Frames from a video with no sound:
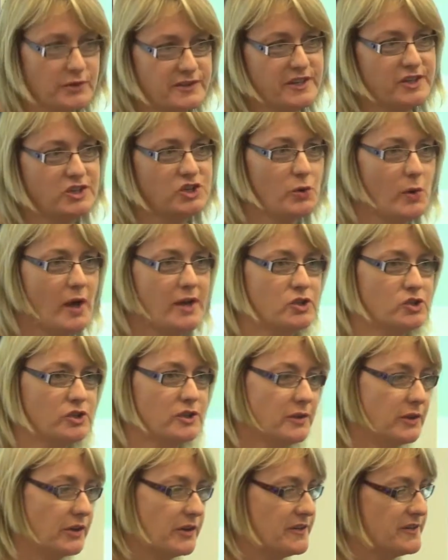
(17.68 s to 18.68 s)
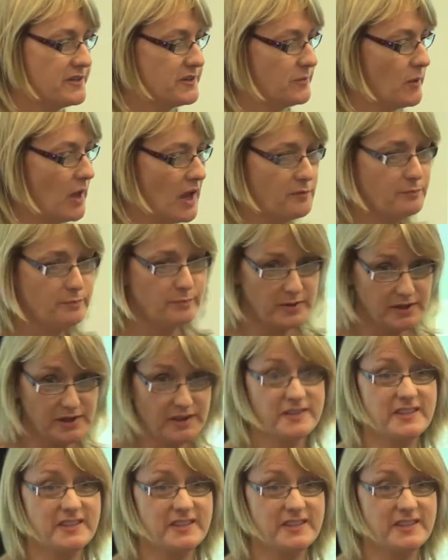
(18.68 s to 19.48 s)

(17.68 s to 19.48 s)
situation because I've been a